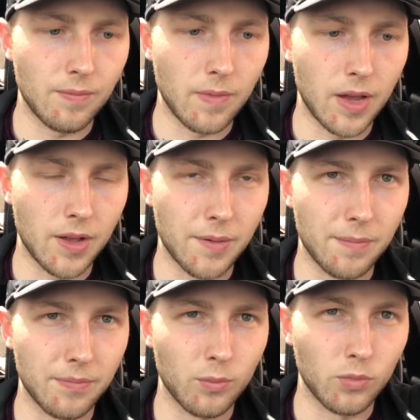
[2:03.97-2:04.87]

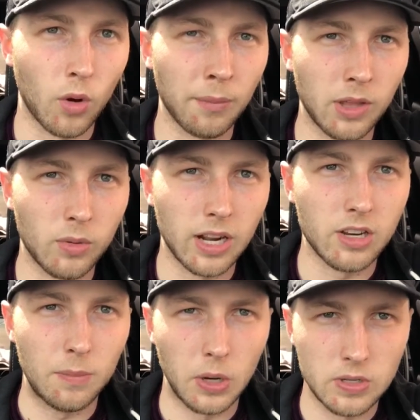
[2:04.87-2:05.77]
normally when I
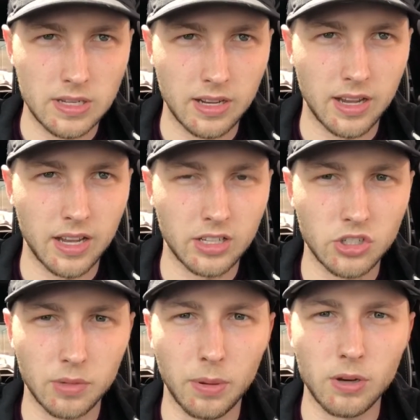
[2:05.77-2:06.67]
do posing, I
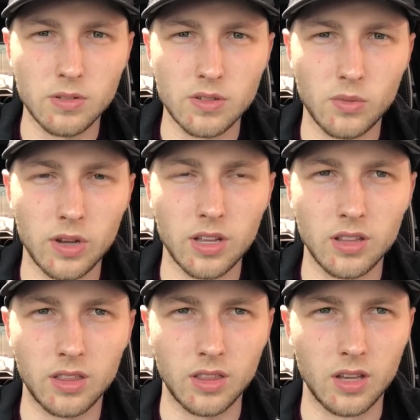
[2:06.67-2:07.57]
actually pose
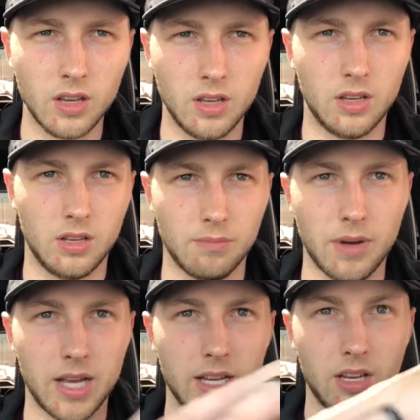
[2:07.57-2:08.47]
with
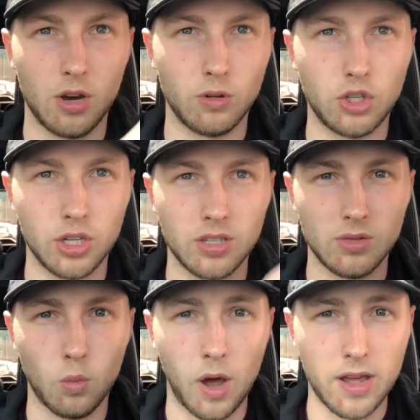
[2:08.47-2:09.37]
my coach's
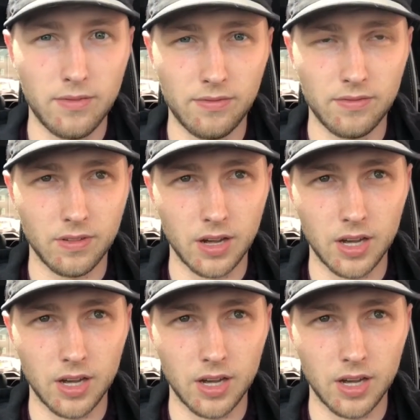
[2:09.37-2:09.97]
wife.